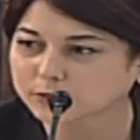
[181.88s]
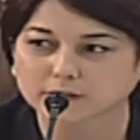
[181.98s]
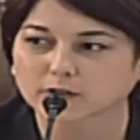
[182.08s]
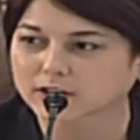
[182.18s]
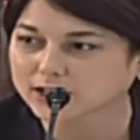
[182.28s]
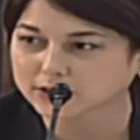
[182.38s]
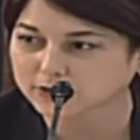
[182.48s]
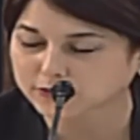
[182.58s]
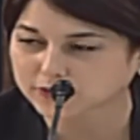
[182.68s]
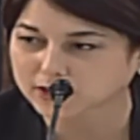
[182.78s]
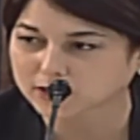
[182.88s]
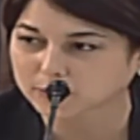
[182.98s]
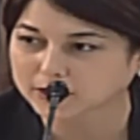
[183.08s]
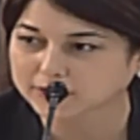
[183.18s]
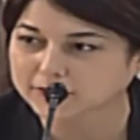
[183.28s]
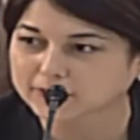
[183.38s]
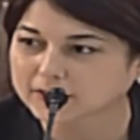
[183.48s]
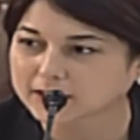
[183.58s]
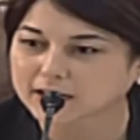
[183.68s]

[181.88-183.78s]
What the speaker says: was looking at those documents,